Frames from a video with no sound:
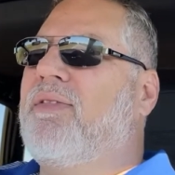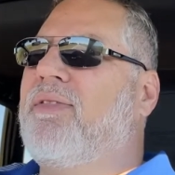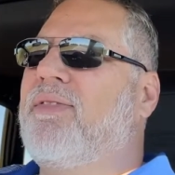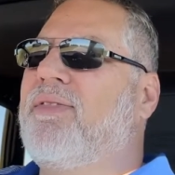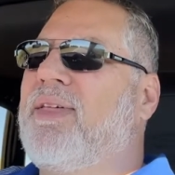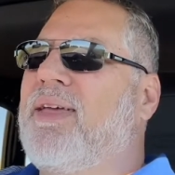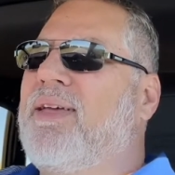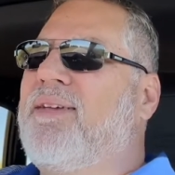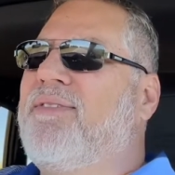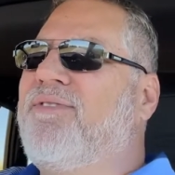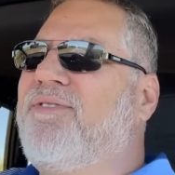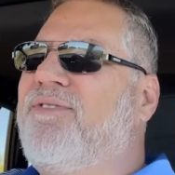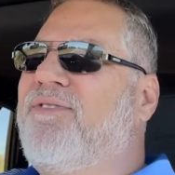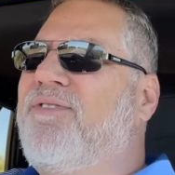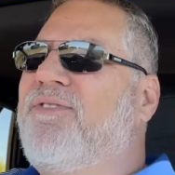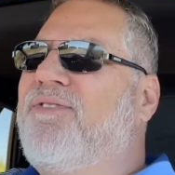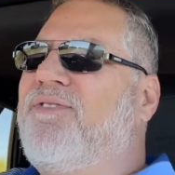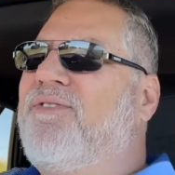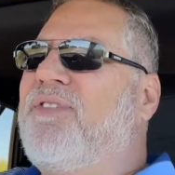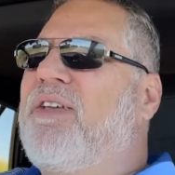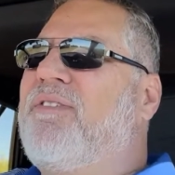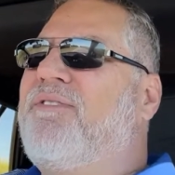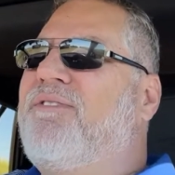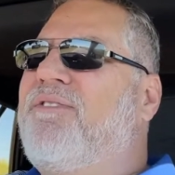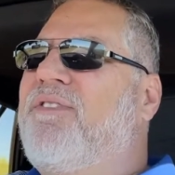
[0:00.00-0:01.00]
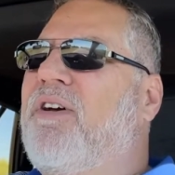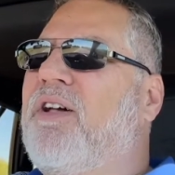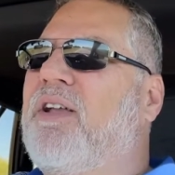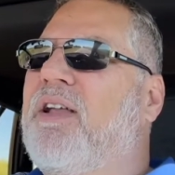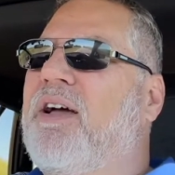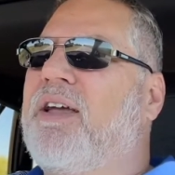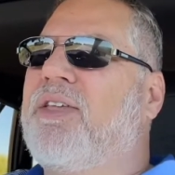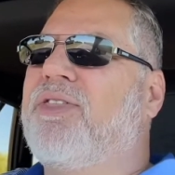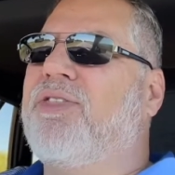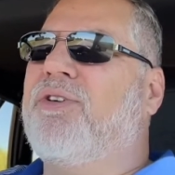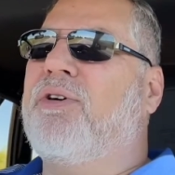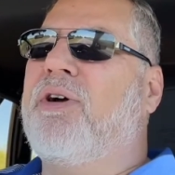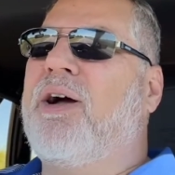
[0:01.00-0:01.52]
they they feel
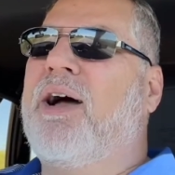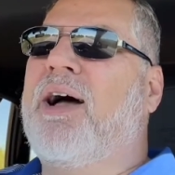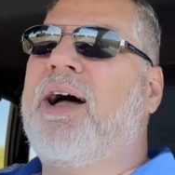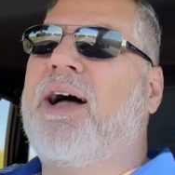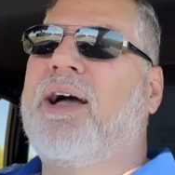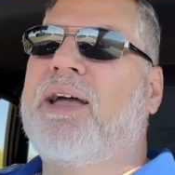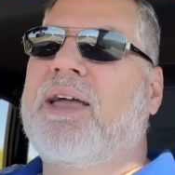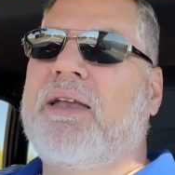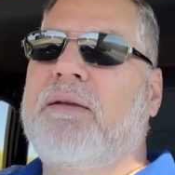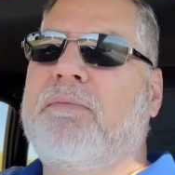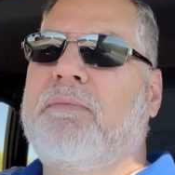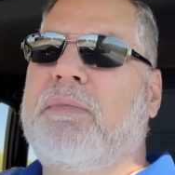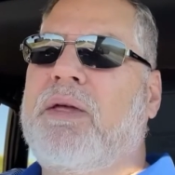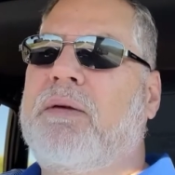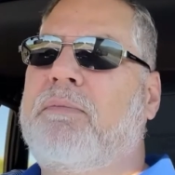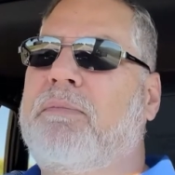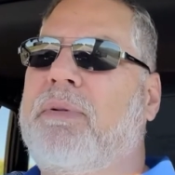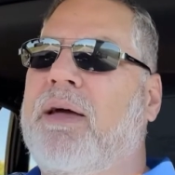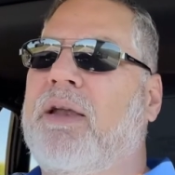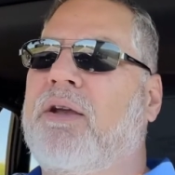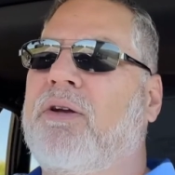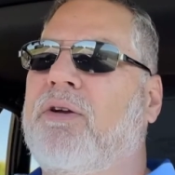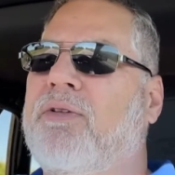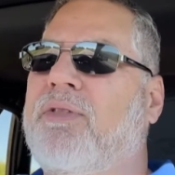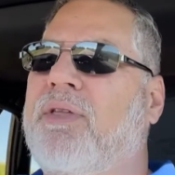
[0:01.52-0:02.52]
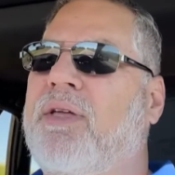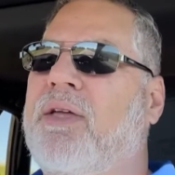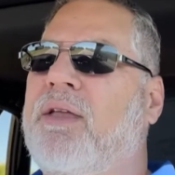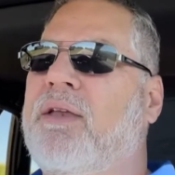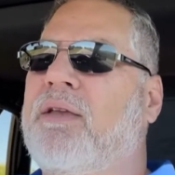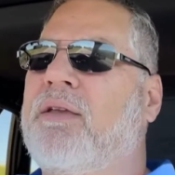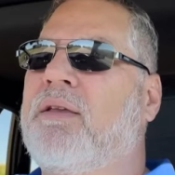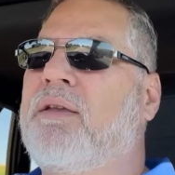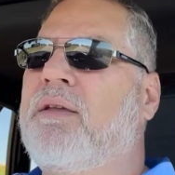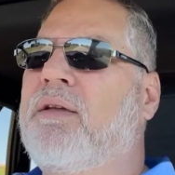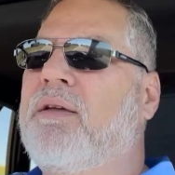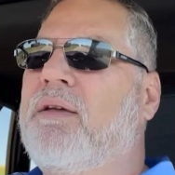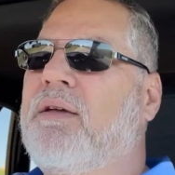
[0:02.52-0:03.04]
like they're hugging me better
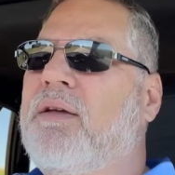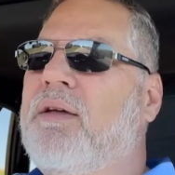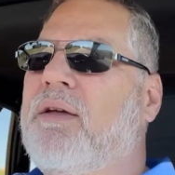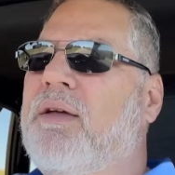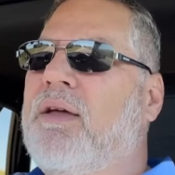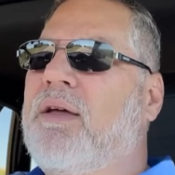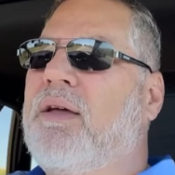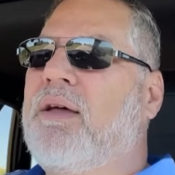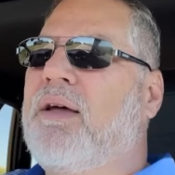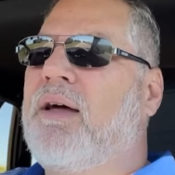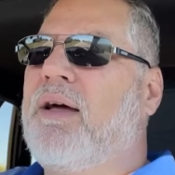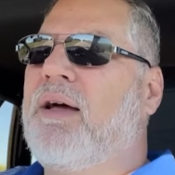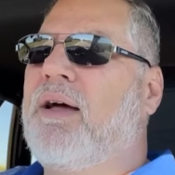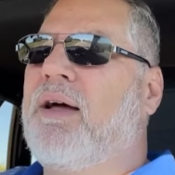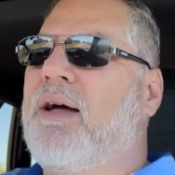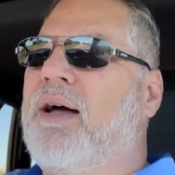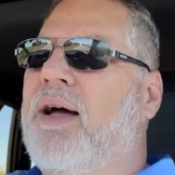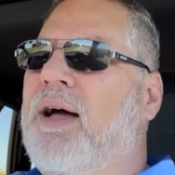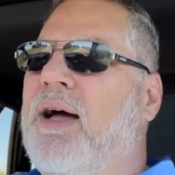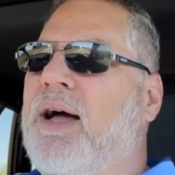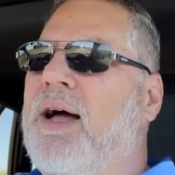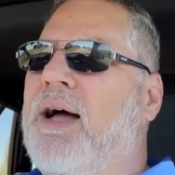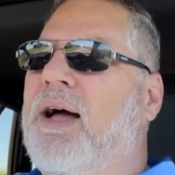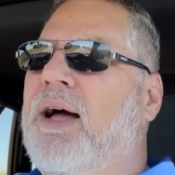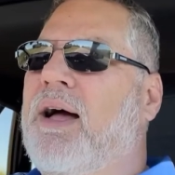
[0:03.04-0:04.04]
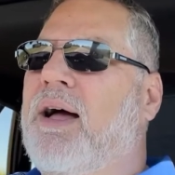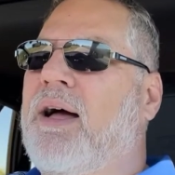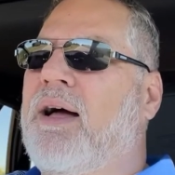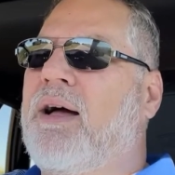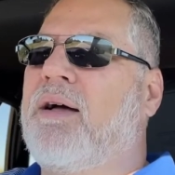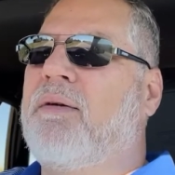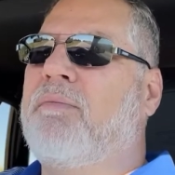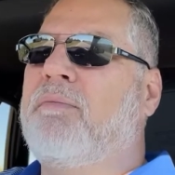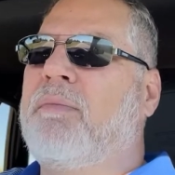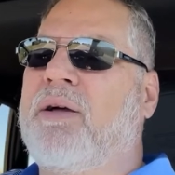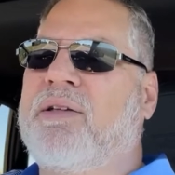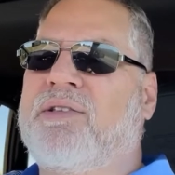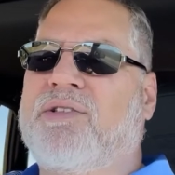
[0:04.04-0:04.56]
than uh,
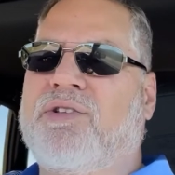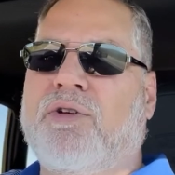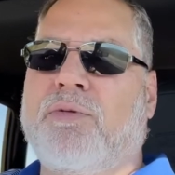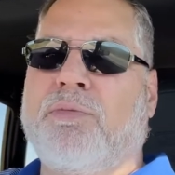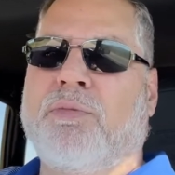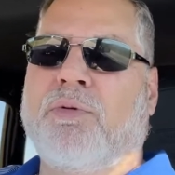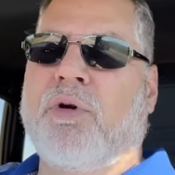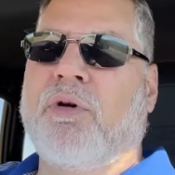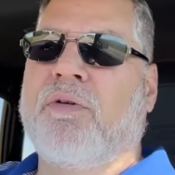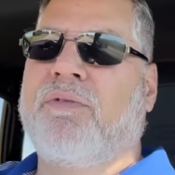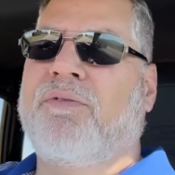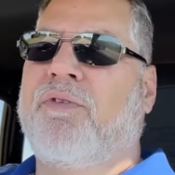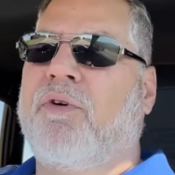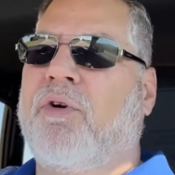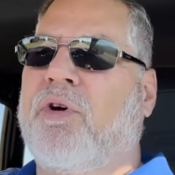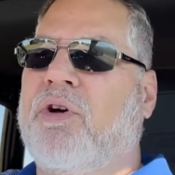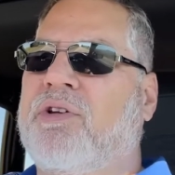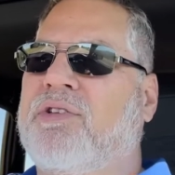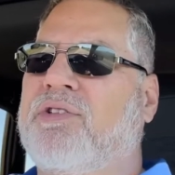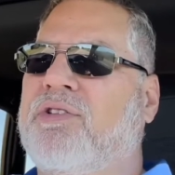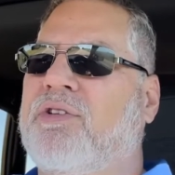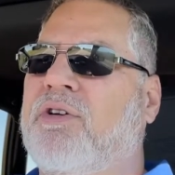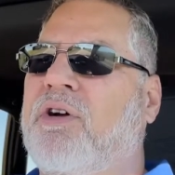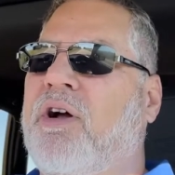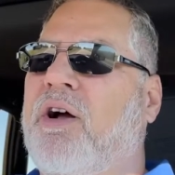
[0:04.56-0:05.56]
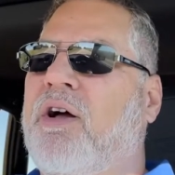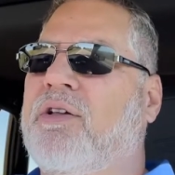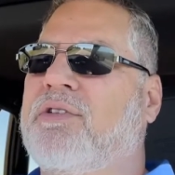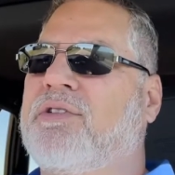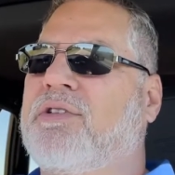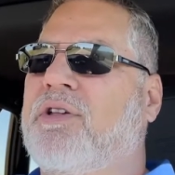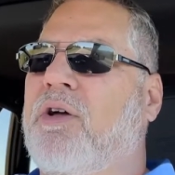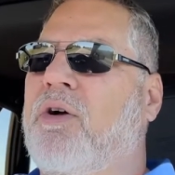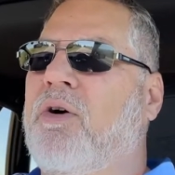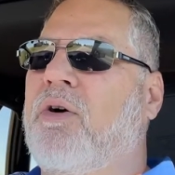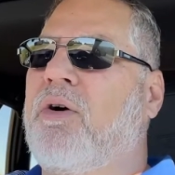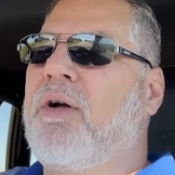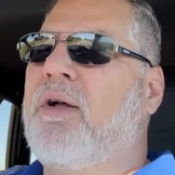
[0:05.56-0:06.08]
my Subaru Forester
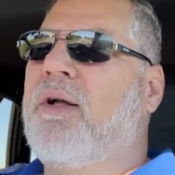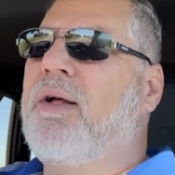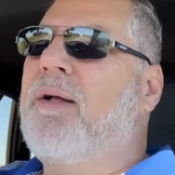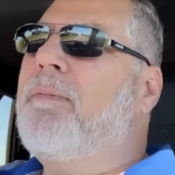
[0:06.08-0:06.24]
also.